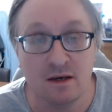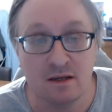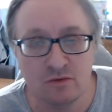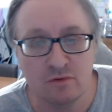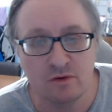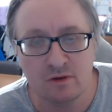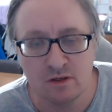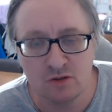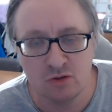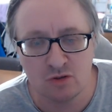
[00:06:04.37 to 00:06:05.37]
That's a
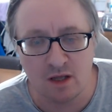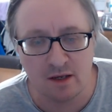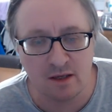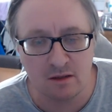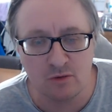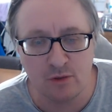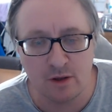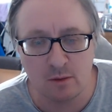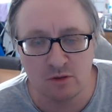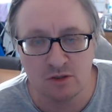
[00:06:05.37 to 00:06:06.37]
it's just like a little
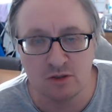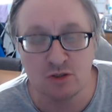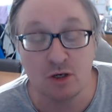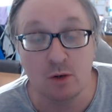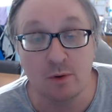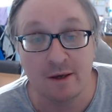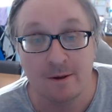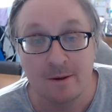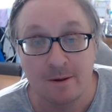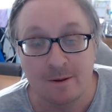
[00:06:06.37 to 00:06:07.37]
thing I wanted to show you.
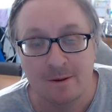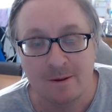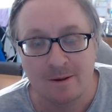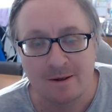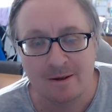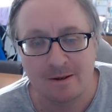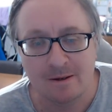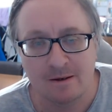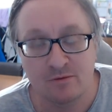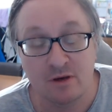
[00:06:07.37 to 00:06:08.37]

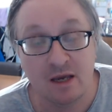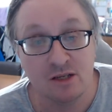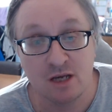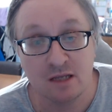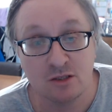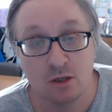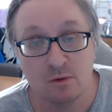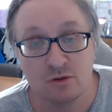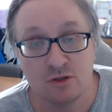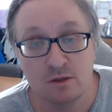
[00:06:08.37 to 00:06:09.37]
If you get a chance, go
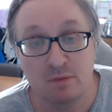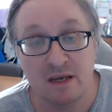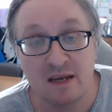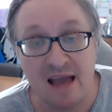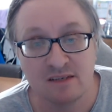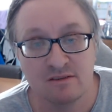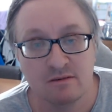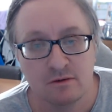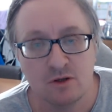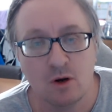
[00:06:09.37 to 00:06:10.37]
on to
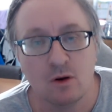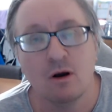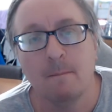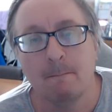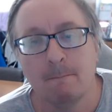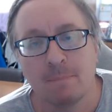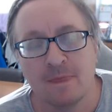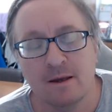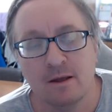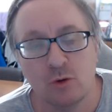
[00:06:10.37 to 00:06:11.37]
bnext.com.
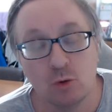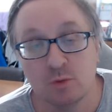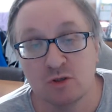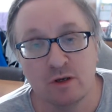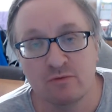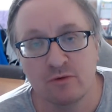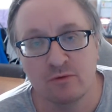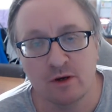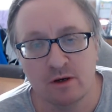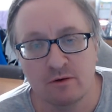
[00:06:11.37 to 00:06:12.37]
They're always looking for
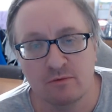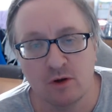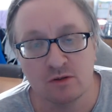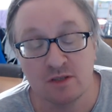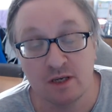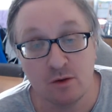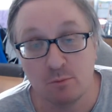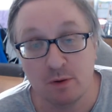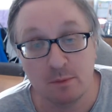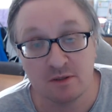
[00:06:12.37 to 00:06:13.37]
volunteers
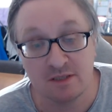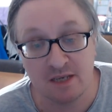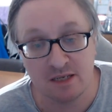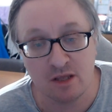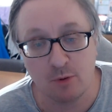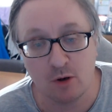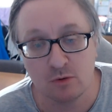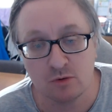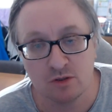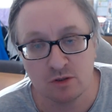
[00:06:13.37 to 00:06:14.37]
and people to test their
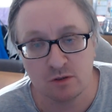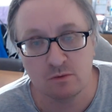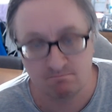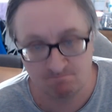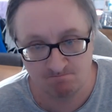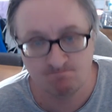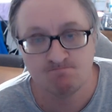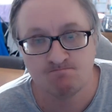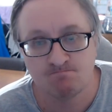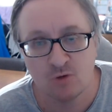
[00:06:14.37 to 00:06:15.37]
products. So
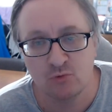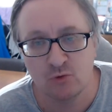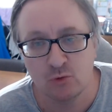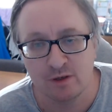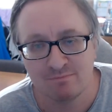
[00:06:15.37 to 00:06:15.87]
go for it.